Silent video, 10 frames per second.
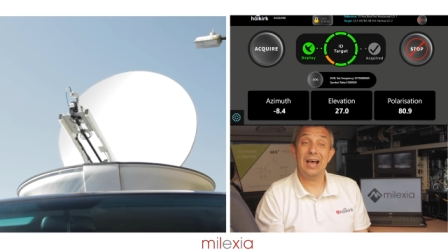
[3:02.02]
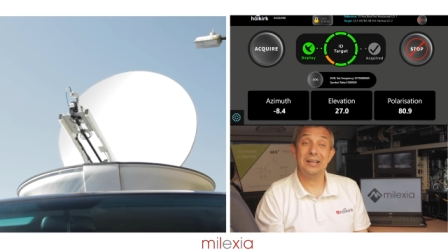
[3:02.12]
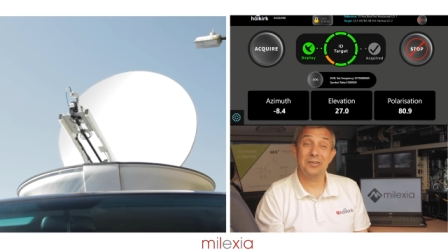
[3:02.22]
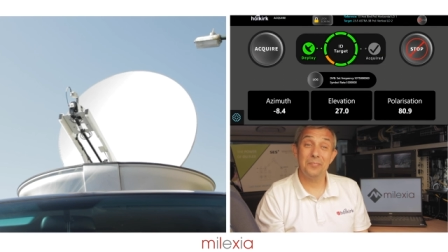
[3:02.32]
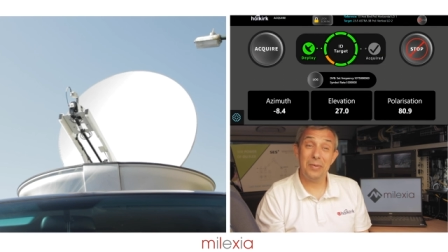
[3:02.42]

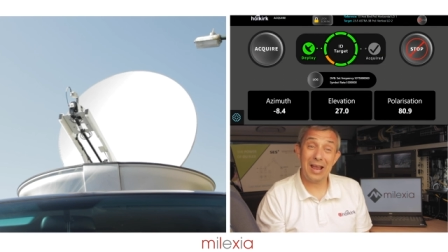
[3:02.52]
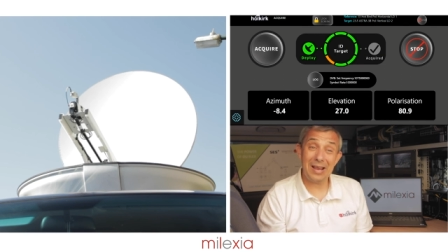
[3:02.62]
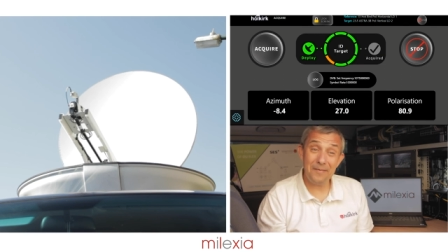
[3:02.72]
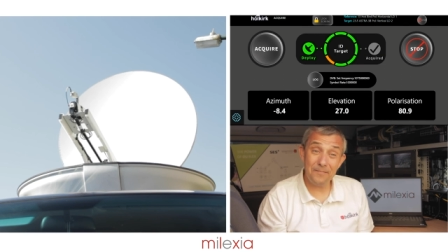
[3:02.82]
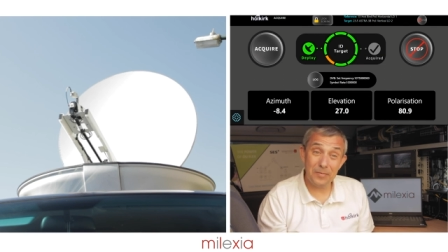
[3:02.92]
and compare
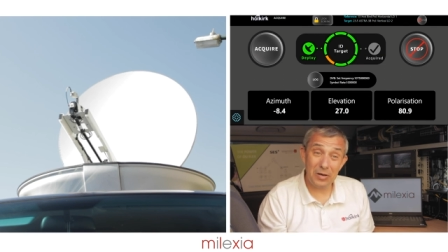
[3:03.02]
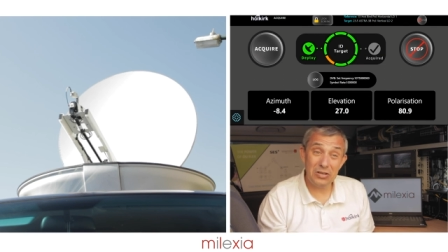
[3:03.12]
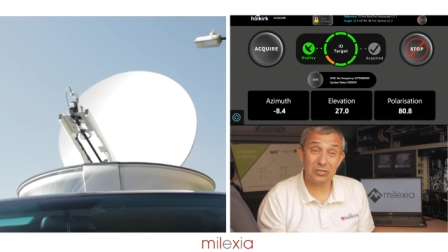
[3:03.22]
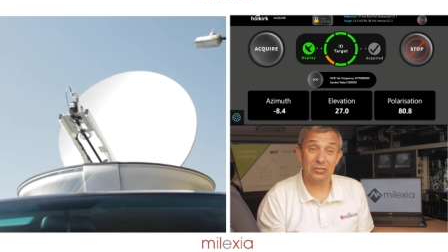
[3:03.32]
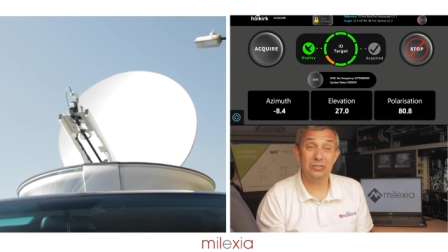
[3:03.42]

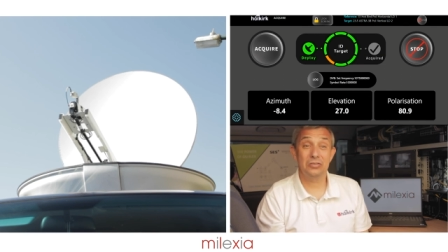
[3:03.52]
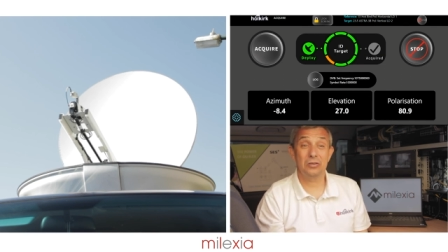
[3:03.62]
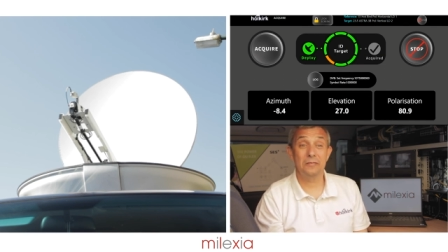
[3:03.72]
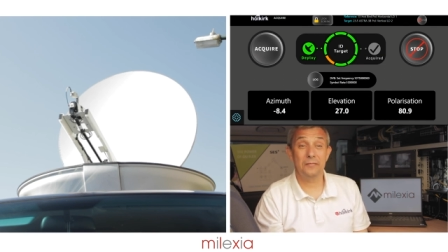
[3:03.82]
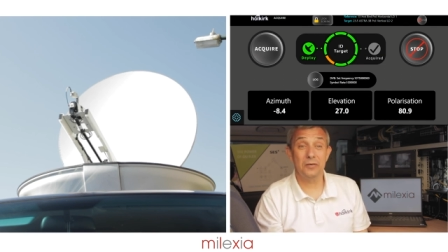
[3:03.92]
information to
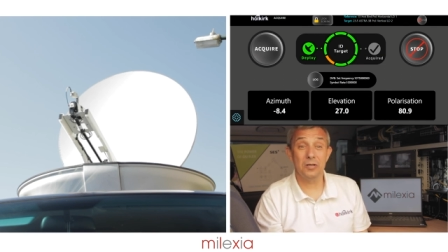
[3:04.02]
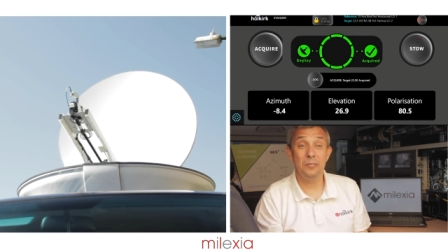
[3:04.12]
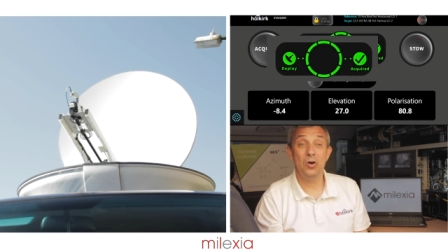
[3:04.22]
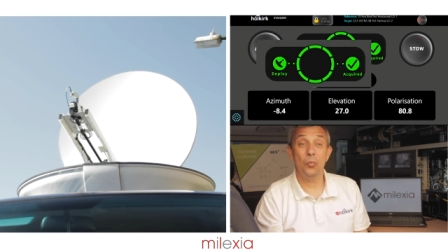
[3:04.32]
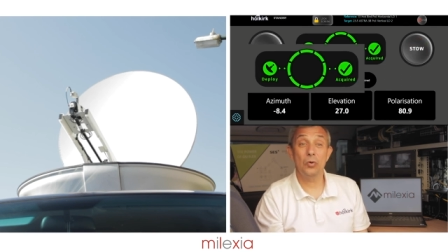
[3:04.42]
confirm
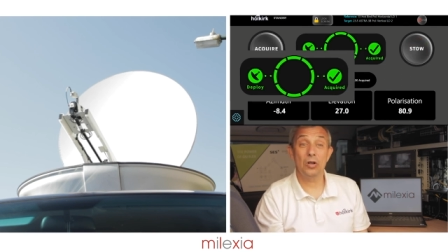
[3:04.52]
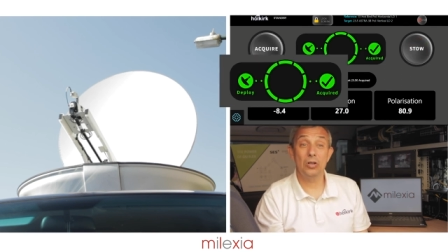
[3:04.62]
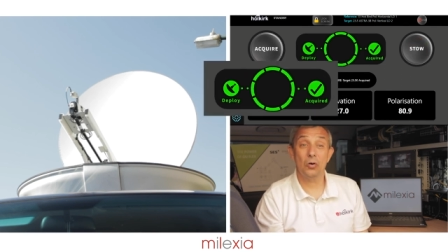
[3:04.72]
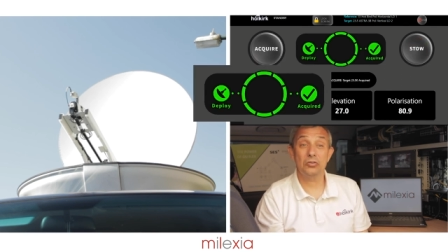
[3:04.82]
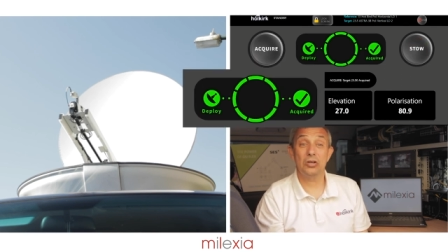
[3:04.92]
we are
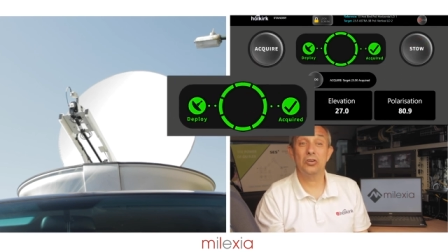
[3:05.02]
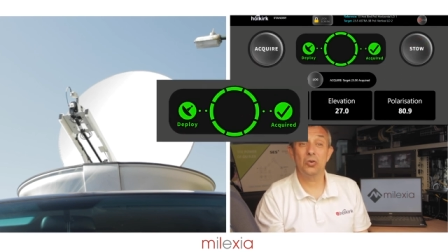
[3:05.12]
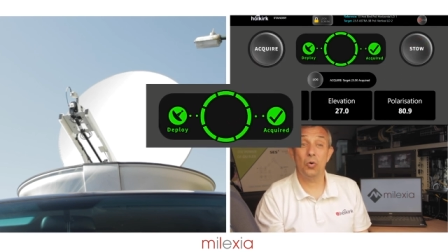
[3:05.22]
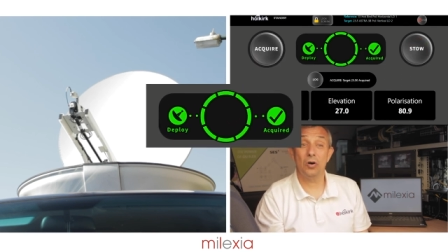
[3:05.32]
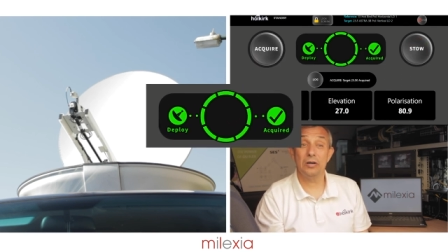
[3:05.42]
locked and
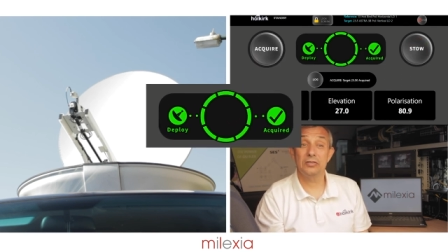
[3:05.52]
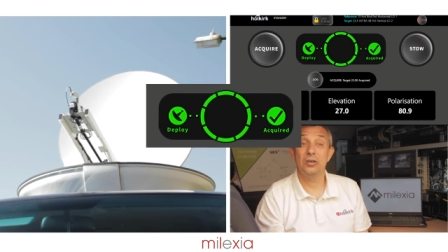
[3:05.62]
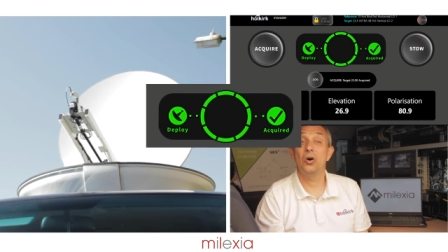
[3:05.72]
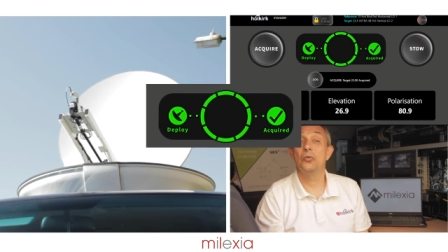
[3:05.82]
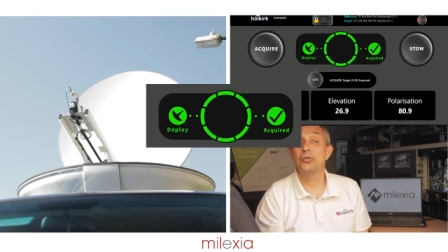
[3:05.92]
acquired
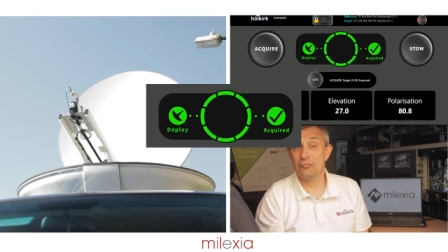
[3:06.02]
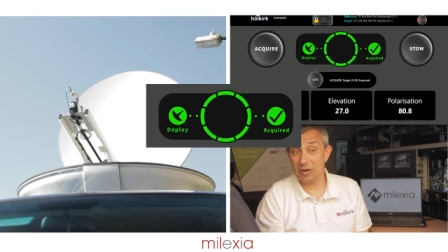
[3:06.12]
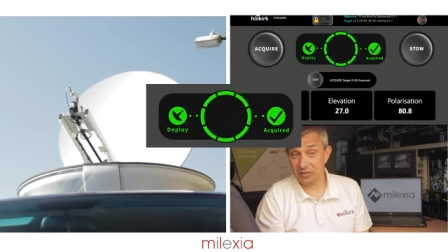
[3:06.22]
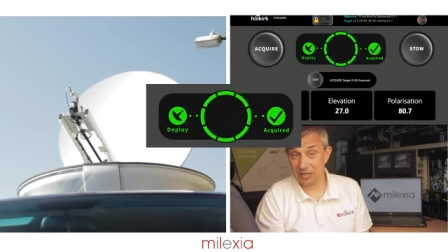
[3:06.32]
on the correct